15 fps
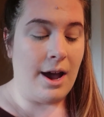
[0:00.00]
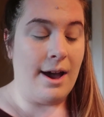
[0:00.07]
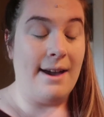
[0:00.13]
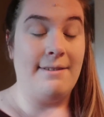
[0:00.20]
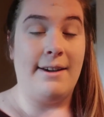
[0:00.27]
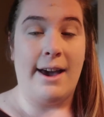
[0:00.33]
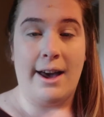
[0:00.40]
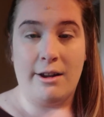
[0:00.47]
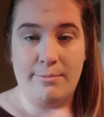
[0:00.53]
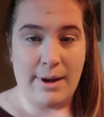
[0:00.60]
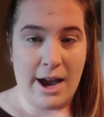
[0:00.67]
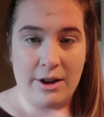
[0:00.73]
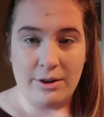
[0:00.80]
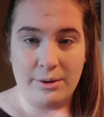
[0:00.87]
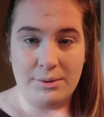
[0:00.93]
I've had
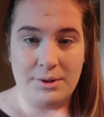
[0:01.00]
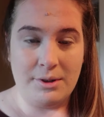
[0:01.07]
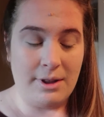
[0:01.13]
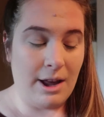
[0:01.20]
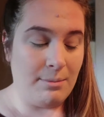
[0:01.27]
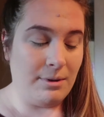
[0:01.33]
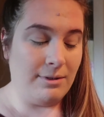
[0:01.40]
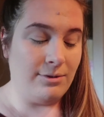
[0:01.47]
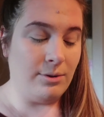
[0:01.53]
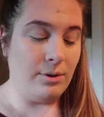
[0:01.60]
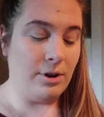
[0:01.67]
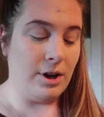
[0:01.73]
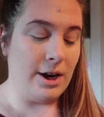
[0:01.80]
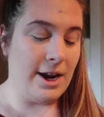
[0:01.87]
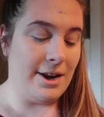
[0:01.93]
powders do that
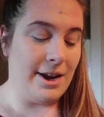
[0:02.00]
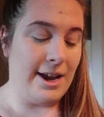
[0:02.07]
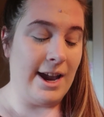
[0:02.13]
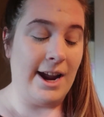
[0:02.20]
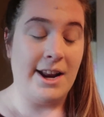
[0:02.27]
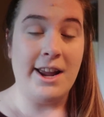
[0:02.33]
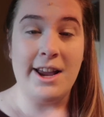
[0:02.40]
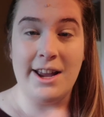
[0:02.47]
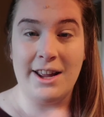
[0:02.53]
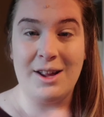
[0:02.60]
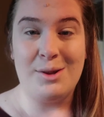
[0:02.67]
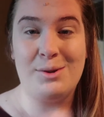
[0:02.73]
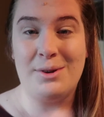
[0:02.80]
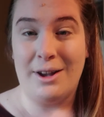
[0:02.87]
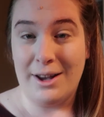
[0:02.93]
before and I hate it.
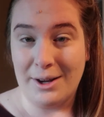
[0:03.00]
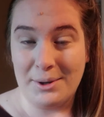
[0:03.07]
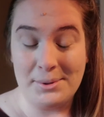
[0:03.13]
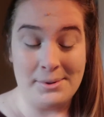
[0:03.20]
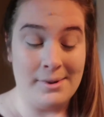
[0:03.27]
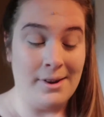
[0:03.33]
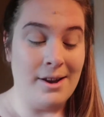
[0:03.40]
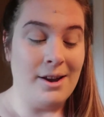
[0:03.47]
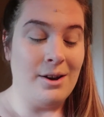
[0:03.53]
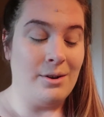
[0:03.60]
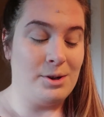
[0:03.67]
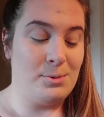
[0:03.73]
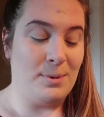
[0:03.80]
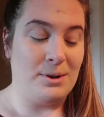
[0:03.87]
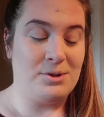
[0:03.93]
It sucks,
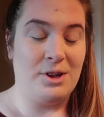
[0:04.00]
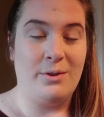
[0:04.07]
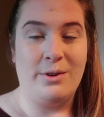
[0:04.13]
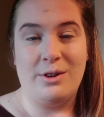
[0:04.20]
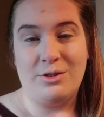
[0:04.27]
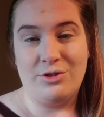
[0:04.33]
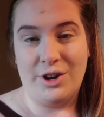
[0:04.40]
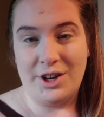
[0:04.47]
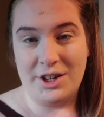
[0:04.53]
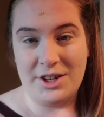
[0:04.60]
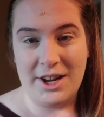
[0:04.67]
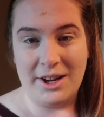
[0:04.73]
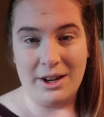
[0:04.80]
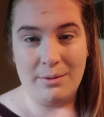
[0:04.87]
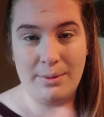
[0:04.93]
especially when you're trying to
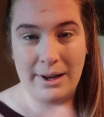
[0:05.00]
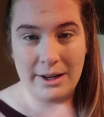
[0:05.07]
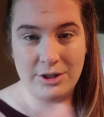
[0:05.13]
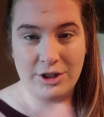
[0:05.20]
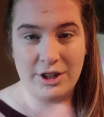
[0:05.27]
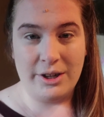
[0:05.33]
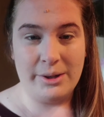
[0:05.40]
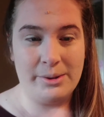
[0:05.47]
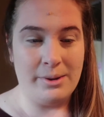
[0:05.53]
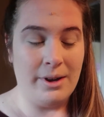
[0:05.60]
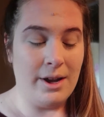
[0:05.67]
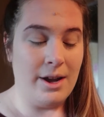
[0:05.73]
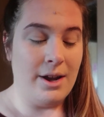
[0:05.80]
take good pictures.